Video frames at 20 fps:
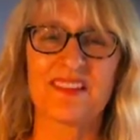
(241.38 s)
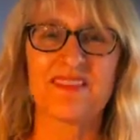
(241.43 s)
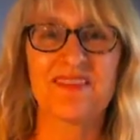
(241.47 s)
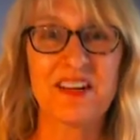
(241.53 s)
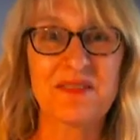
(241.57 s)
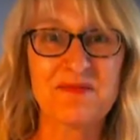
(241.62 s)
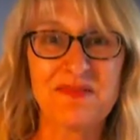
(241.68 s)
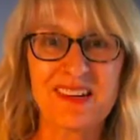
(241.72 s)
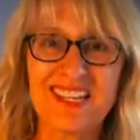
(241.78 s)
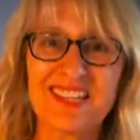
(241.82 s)

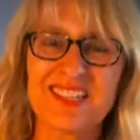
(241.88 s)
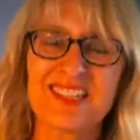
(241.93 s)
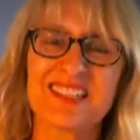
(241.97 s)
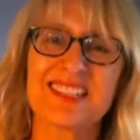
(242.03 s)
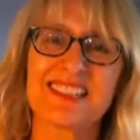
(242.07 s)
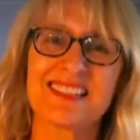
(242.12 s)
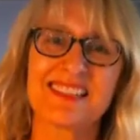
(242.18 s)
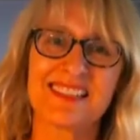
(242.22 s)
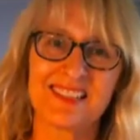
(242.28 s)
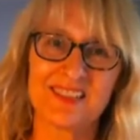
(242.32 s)

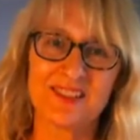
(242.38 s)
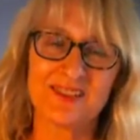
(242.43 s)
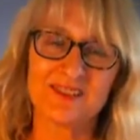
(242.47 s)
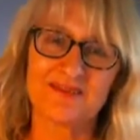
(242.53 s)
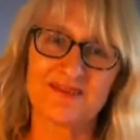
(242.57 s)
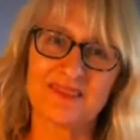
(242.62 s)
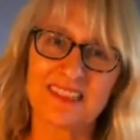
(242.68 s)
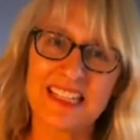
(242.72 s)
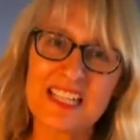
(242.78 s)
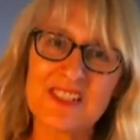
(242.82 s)
vibrations, your
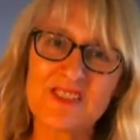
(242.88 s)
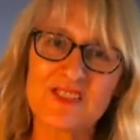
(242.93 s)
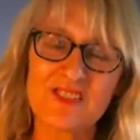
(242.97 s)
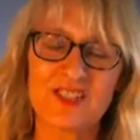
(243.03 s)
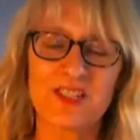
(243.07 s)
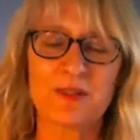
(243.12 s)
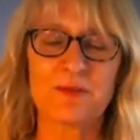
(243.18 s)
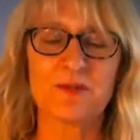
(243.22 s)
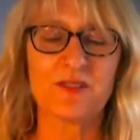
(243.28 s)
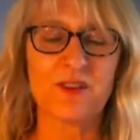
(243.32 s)

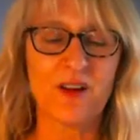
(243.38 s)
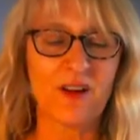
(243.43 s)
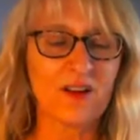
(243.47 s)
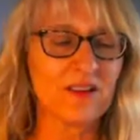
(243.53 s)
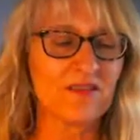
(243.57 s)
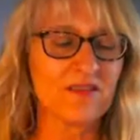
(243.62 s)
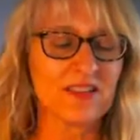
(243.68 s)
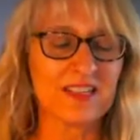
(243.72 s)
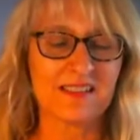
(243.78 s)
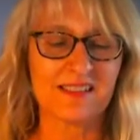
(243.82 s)
relationships,
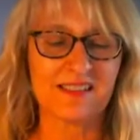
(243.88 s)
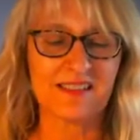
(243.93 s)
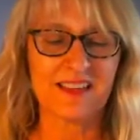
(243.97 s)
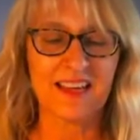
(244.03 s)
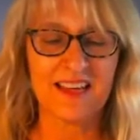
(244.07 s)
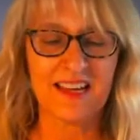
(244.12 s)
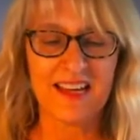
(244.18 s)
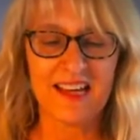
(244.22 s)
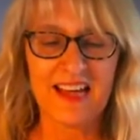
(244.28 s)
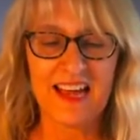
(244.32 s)
all of this.
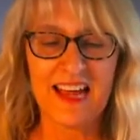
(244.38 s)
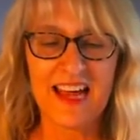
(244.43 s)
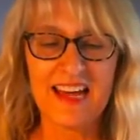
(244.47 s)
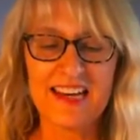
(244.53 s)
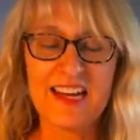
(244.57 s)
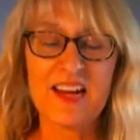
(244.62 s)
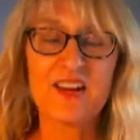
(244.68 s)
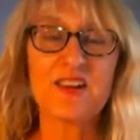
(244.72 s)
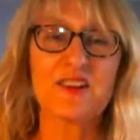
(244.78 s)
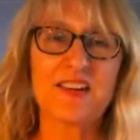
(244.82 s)

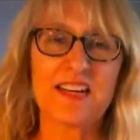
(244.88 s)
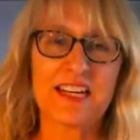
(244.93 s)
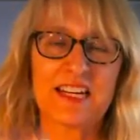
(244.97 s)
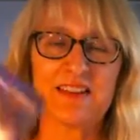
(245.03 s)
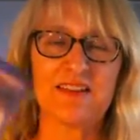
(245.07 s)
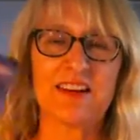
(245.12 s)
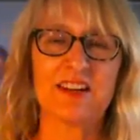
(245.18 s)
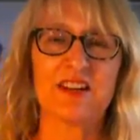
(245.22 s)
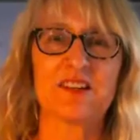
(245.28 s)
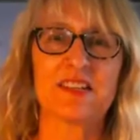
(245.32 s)
And now you're
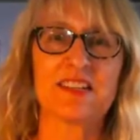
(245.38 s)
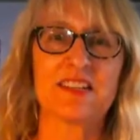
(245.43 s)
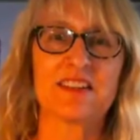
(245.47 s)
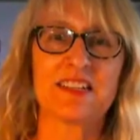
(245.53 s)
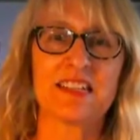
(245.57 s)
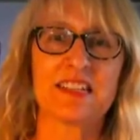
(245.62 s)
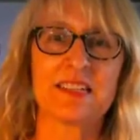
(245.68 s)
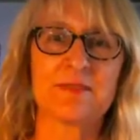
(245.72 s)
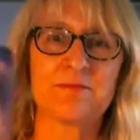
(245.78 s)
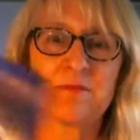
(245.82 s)
getting greater
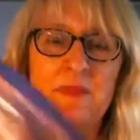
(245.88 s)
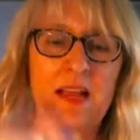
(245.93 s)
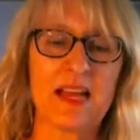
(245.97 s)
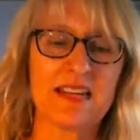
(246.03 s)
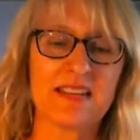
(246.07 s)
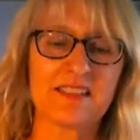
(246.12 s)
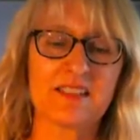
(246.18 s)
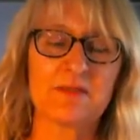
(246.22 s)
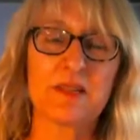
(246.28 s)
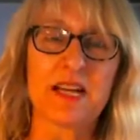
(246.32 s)
clarity.
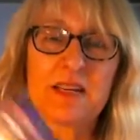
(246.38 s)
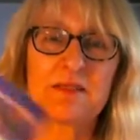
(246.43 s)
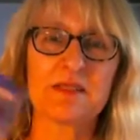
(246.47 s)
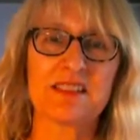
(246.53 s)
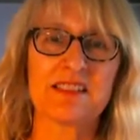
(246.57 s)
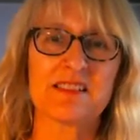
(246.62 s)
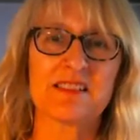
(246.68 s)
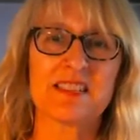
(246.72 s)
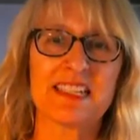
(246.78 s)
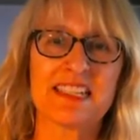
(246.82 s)
And sometimes
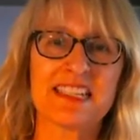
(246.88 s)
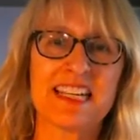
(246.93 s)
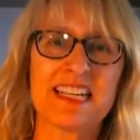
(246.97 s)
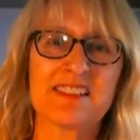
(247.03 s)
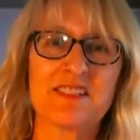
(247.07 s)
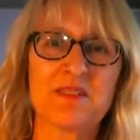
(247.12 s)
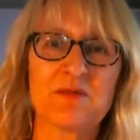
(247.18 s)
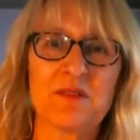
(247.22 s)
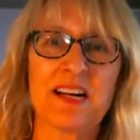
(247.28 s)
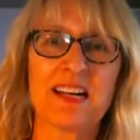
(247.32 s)
it
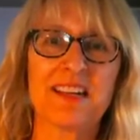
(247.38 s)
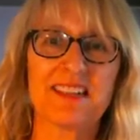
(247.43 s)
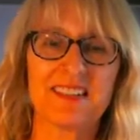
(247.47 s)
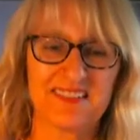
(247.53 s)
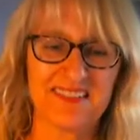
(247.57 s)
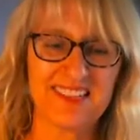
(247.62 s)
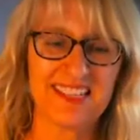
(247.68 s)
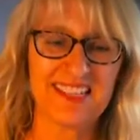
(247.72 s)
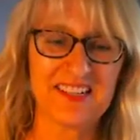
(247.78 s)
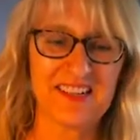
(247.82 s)
takes a while,
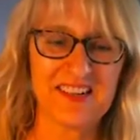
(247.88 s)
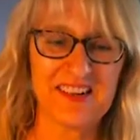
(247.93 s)
you know.